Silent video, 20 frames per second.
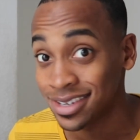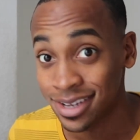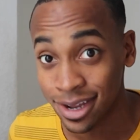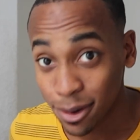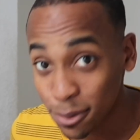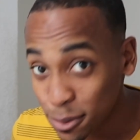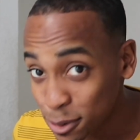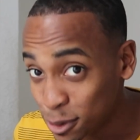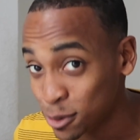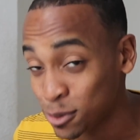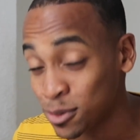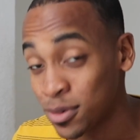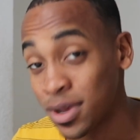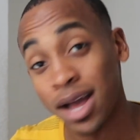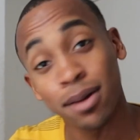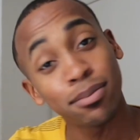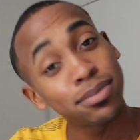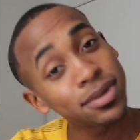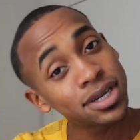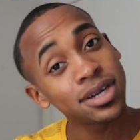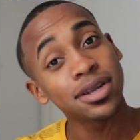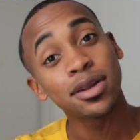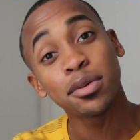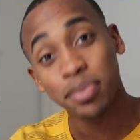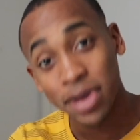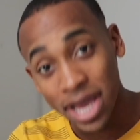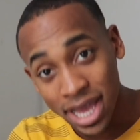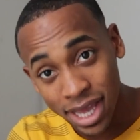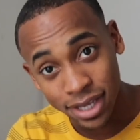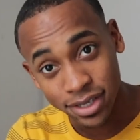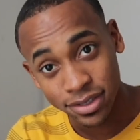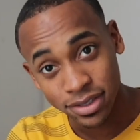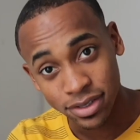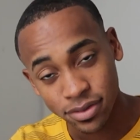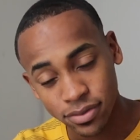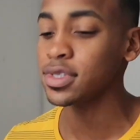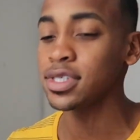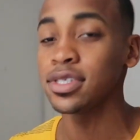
W. I'm gonna pass.